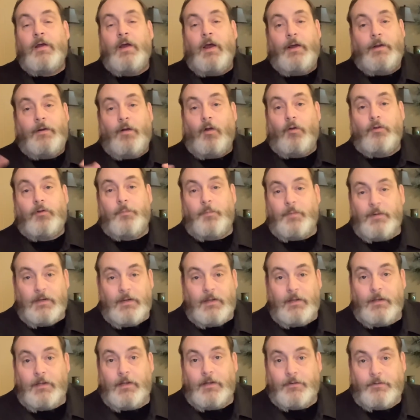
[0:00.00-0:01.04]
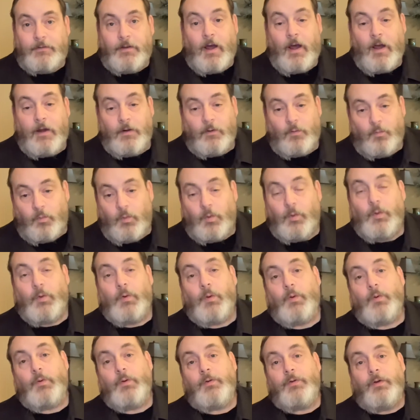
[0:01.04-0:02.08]
and ultimately the entire
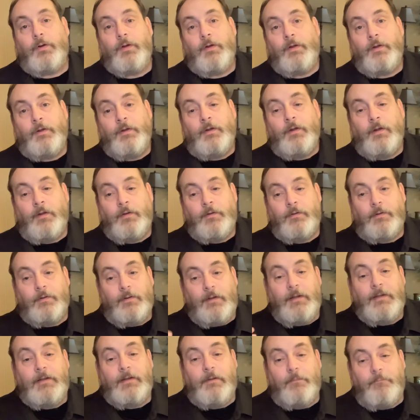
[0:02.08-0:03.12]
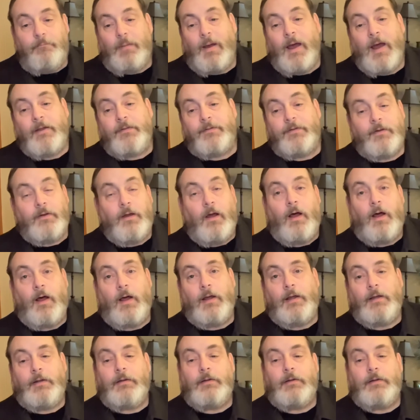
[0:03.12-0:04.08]
world, to lead them back to God.